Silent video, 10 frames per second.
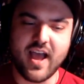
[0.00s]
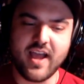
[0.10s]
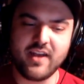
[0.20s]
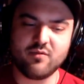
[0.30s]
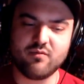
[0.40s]

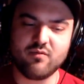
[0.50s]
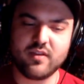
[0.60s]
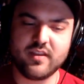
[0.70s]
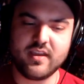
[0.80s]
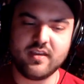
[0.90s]
I don't
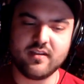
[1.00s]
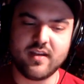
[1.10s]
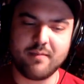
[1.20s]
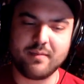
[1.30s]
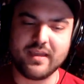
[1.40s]
really,
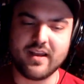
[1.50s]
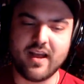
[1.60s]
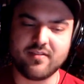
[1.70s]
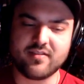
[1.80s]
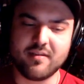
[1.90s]
I mean,
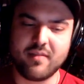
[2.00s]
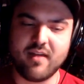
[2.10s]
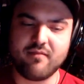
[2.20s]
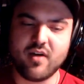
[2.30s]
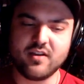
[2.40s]
on some
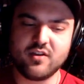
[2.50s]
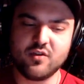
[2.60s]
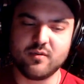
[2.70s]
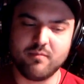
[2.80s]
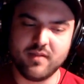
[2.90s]
level, I
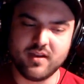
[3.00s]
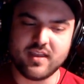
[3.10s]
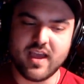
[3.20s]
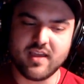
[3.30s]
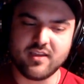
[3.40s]
do admit,
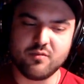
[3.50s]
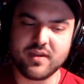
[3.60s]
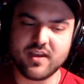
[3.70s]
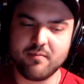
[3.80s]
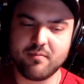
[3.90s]
yeah, you
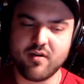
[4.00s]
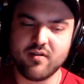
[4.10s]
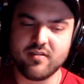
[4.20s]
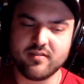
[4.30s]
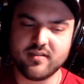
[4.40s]
become part
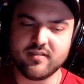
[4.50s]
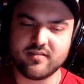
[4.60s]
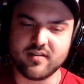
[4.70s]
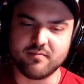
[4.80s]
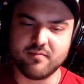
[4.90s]
of the
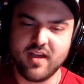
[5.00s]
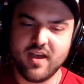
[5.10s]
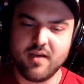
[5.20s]
system.